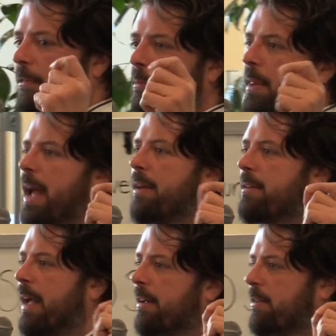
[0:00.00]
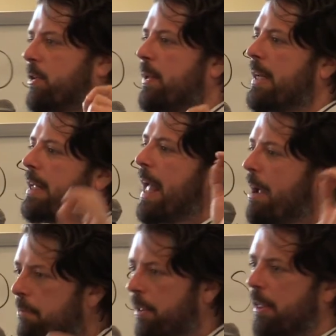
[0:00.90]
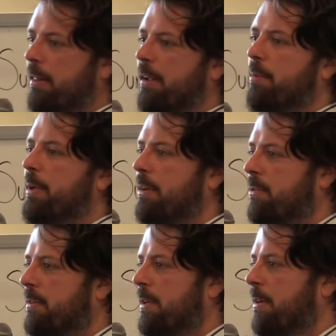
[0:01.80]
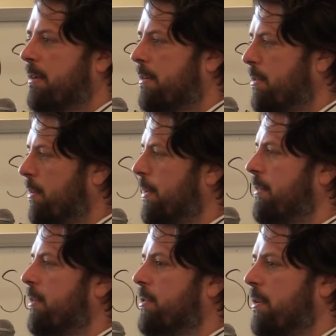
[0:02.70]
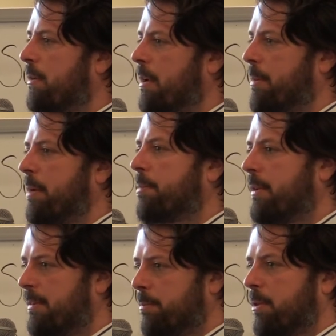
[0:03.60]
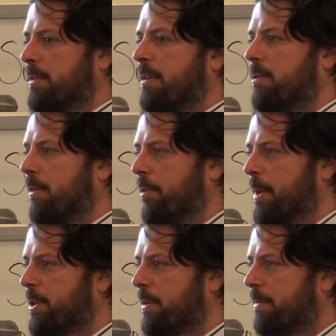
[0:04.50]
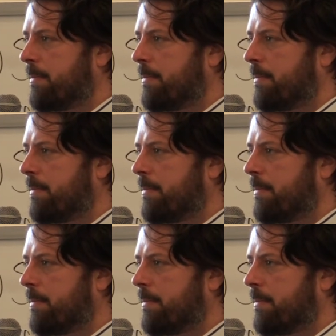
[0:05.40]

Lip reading: from that text unit everything that could be interesting to a researcher about police and protester information.